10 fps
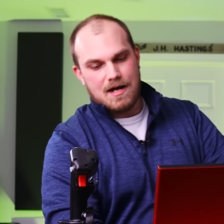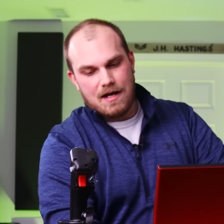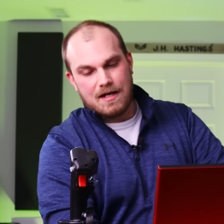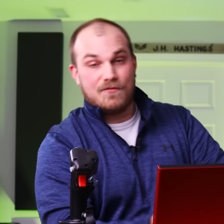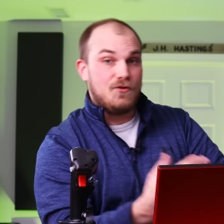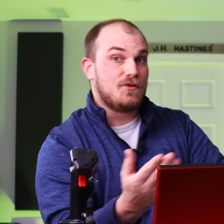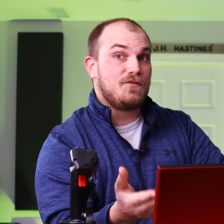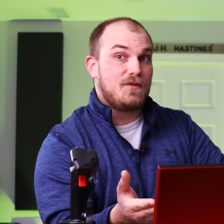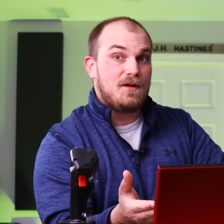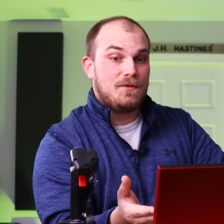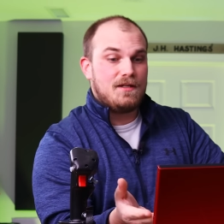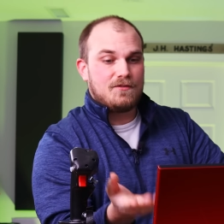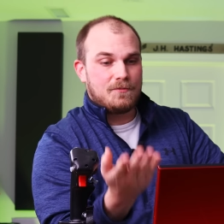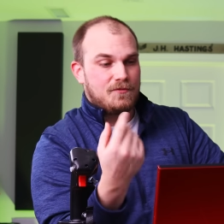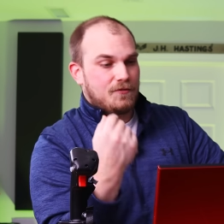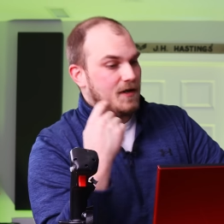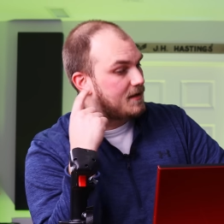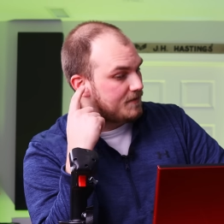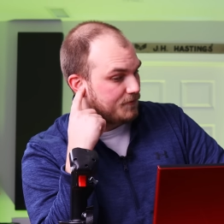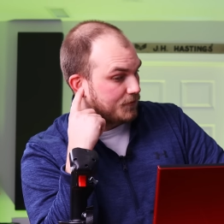uh, if you could find one of these from a
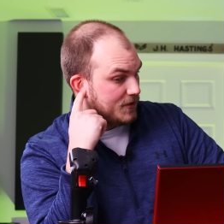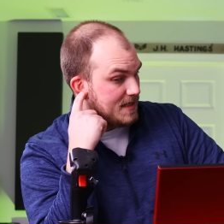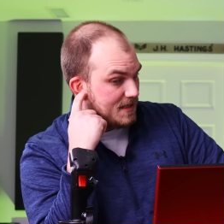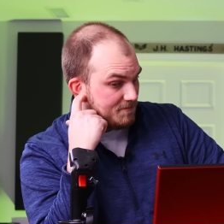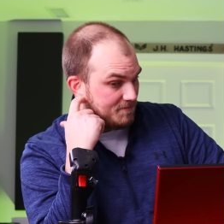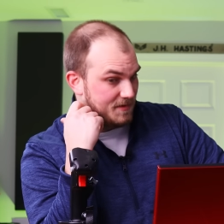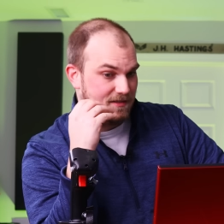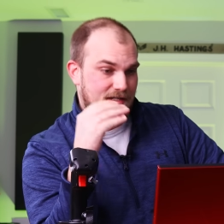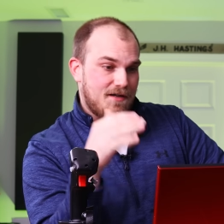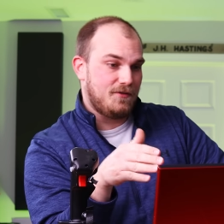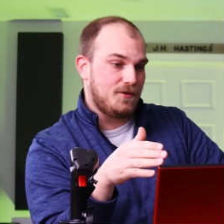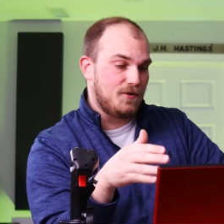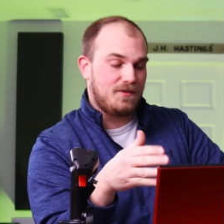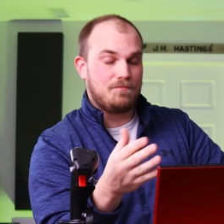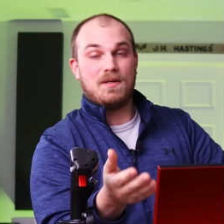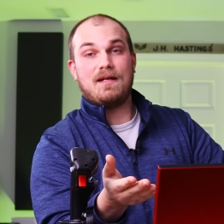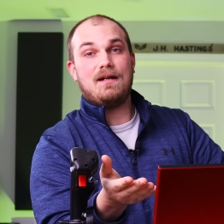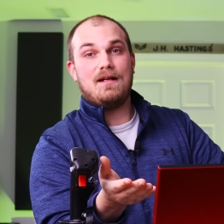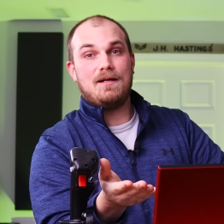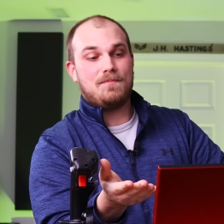friend free, it's definitely worth picking
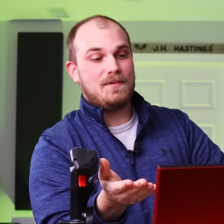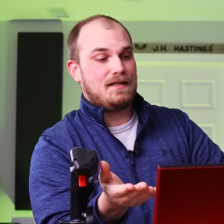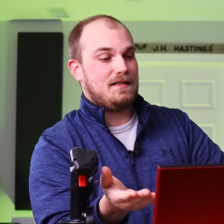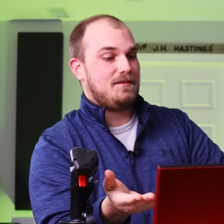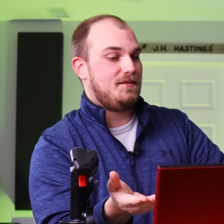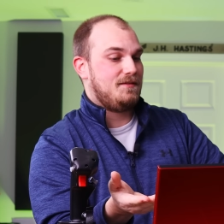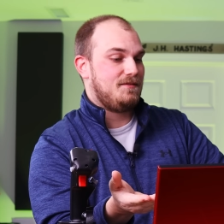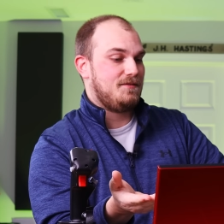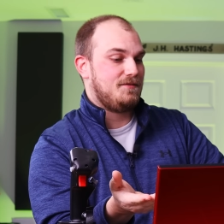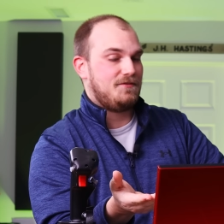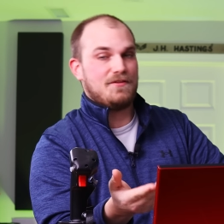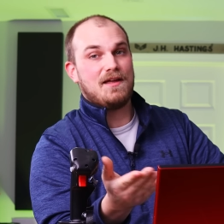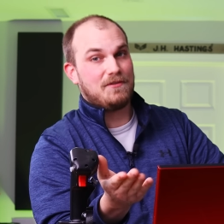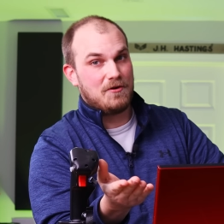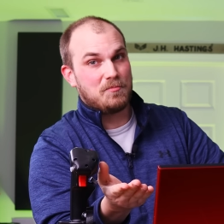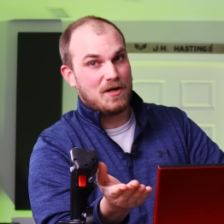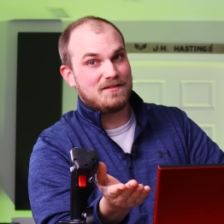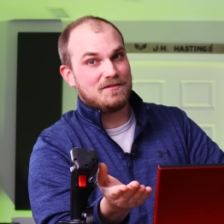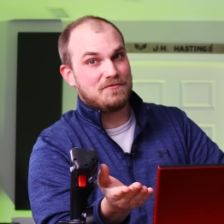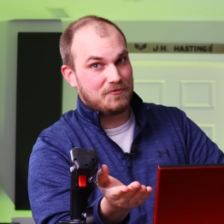it up for that low
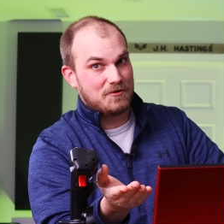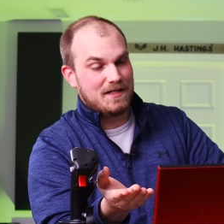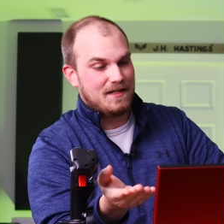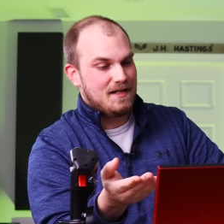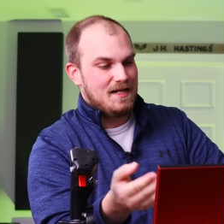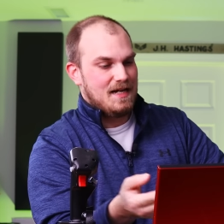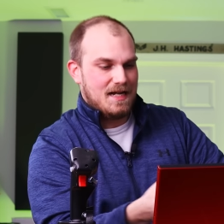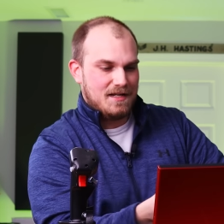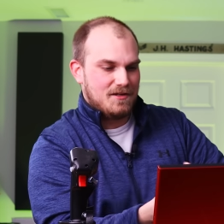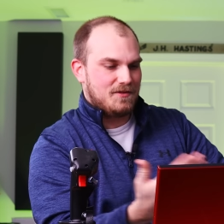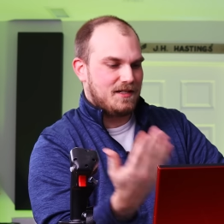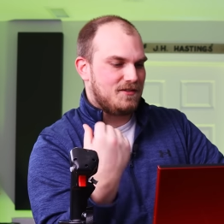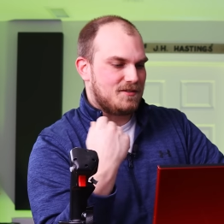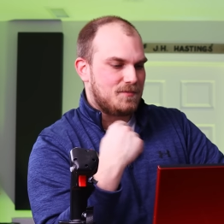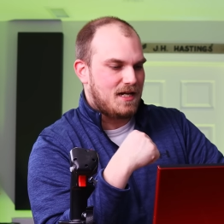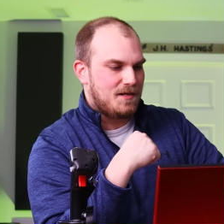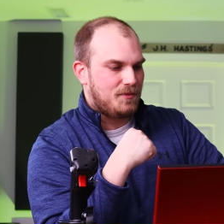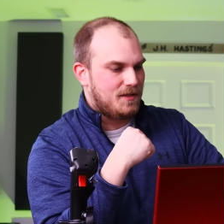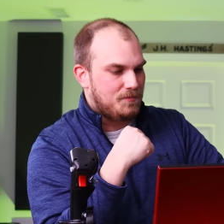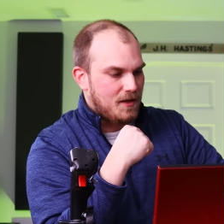price of free. And you know, killing some time
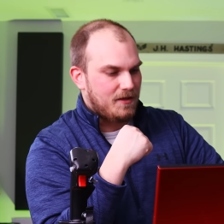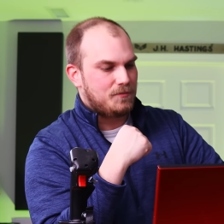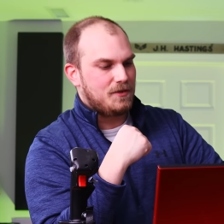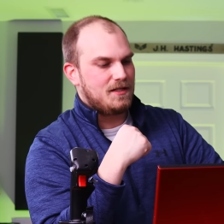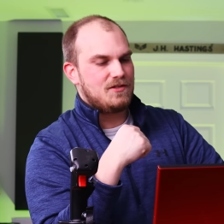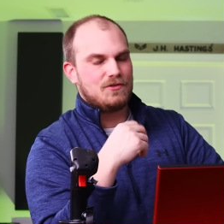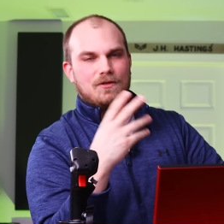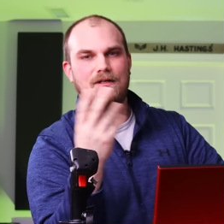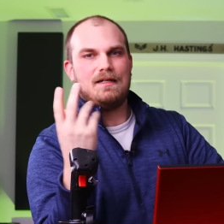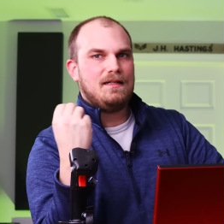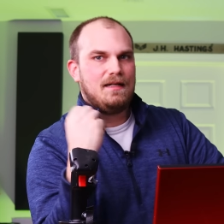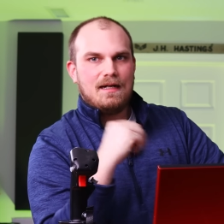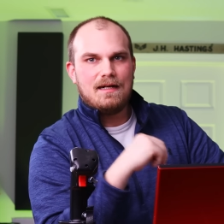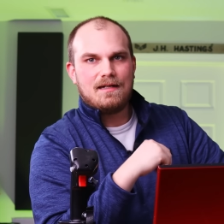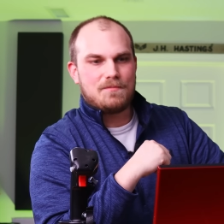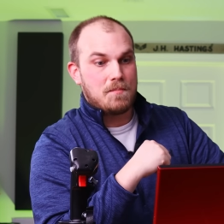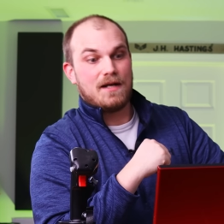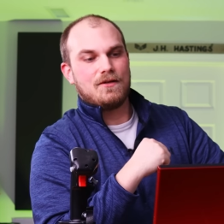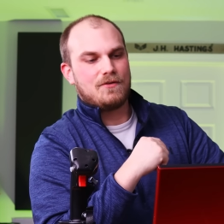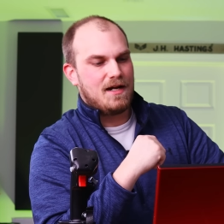playing Polybridge or
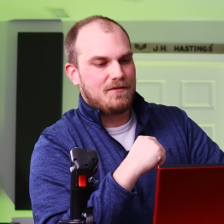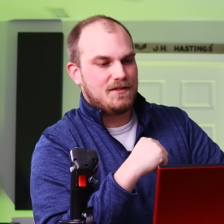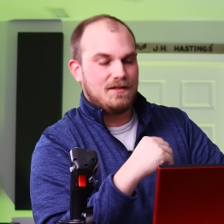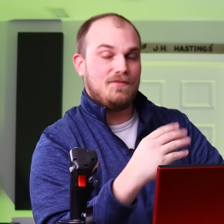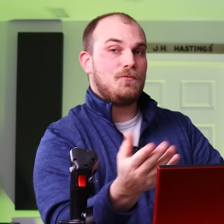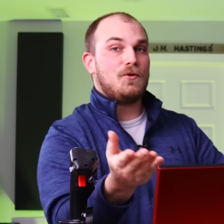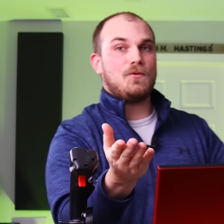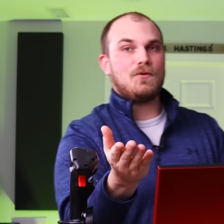Minecraft, even World of